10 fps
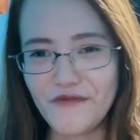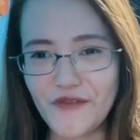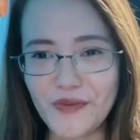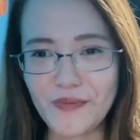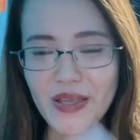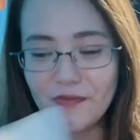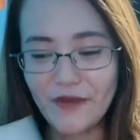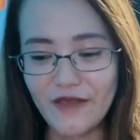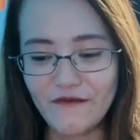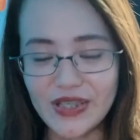my
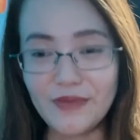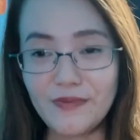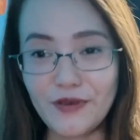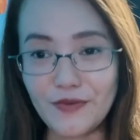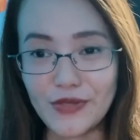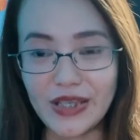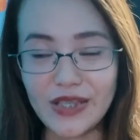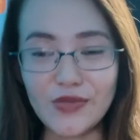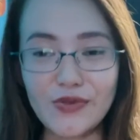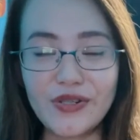privacy purposes
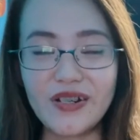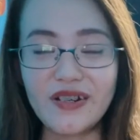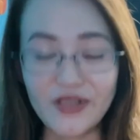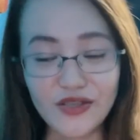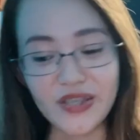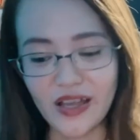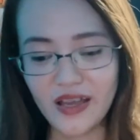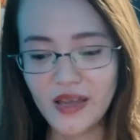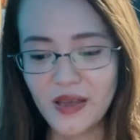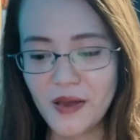or yun nga.
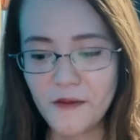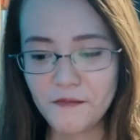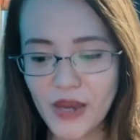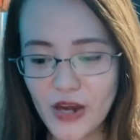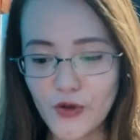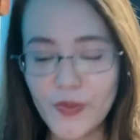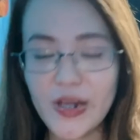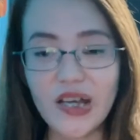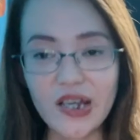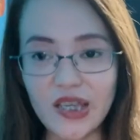Pero
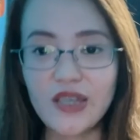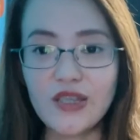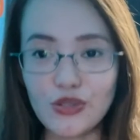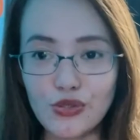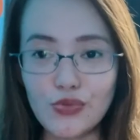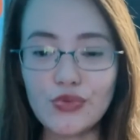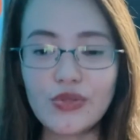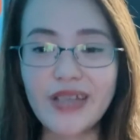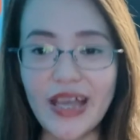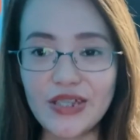malaki yung
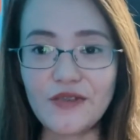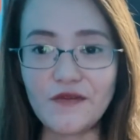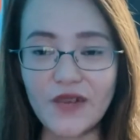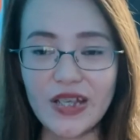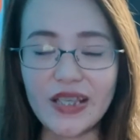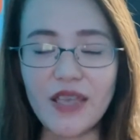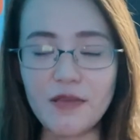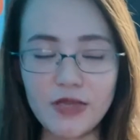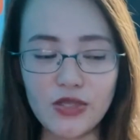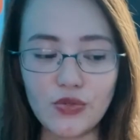cash advance. I
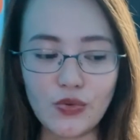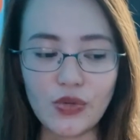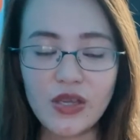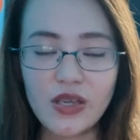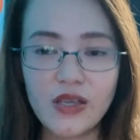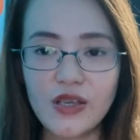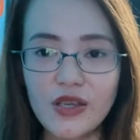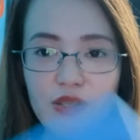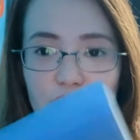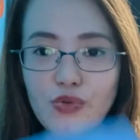mean, yung
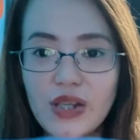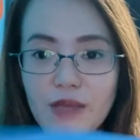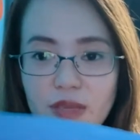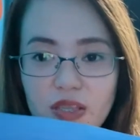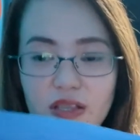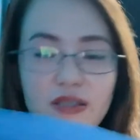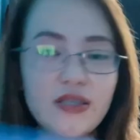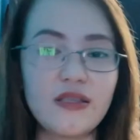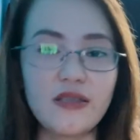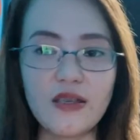limit ng
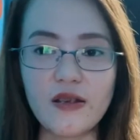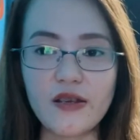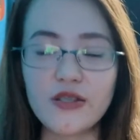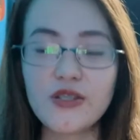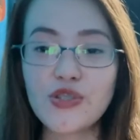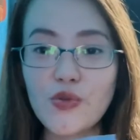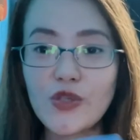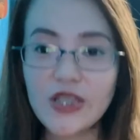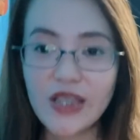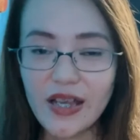Citi card. So,
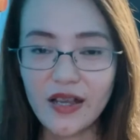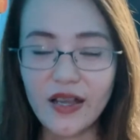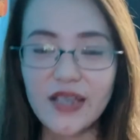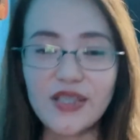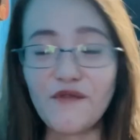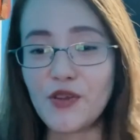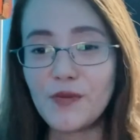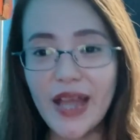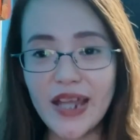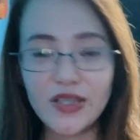good luck guys. If you're
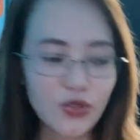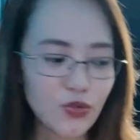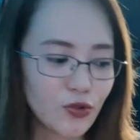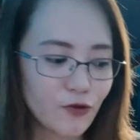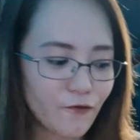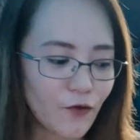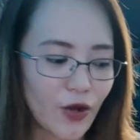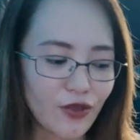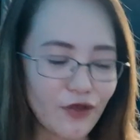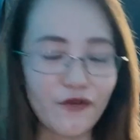planning to go for,
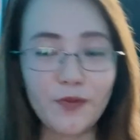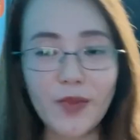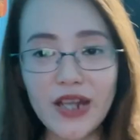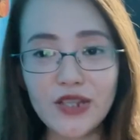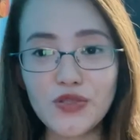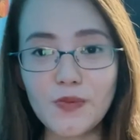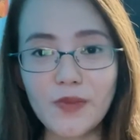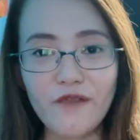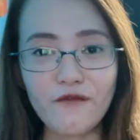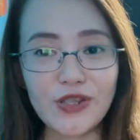if you're planning to
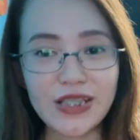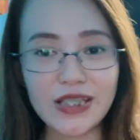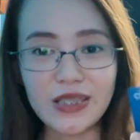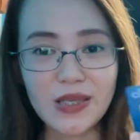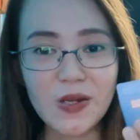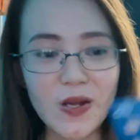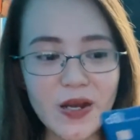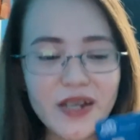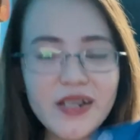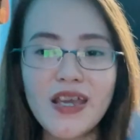apply for Citi card,